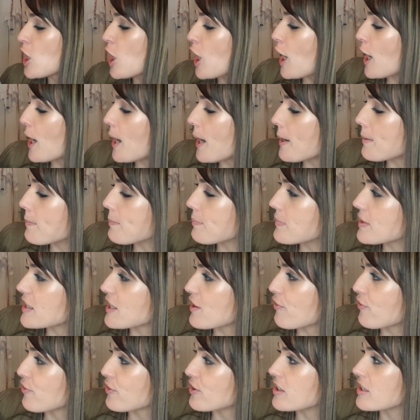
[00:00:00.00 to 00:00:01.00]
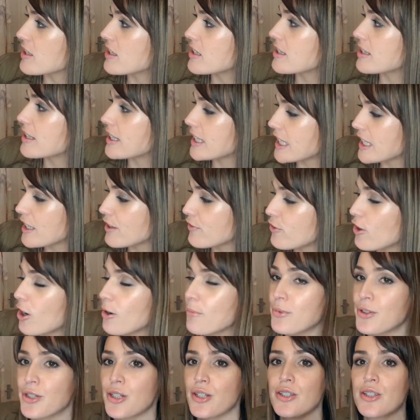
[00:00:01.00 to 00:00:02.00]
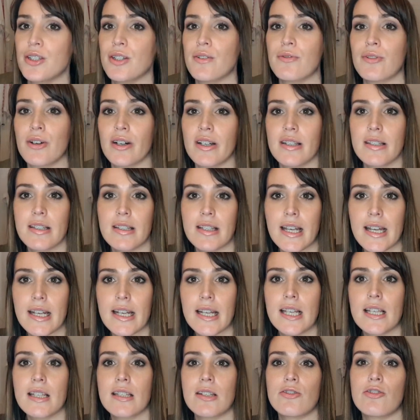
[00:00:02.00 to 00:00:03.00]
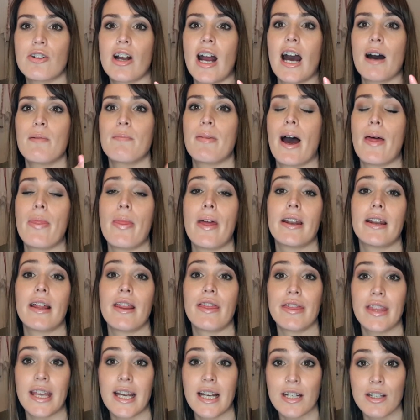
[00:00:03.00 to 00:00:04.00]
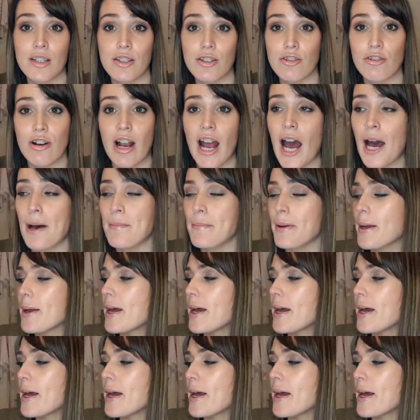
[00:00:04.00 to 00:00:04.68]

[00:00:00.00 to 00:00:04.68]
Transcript: Um, different sleeve options. You've got a skinny strap and then a thicker strap.